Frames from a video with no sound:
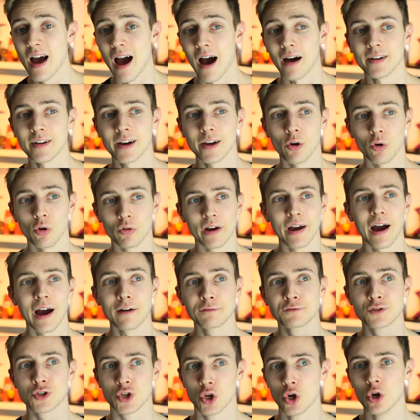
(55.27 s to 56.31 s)
and I only
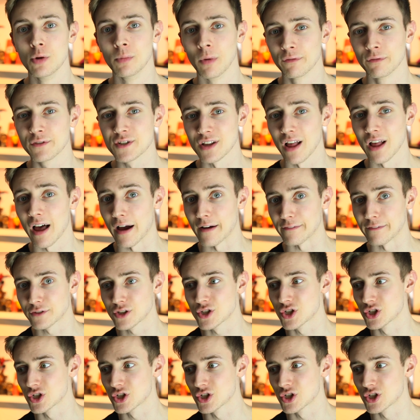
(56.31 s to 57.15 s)
have 2 months left.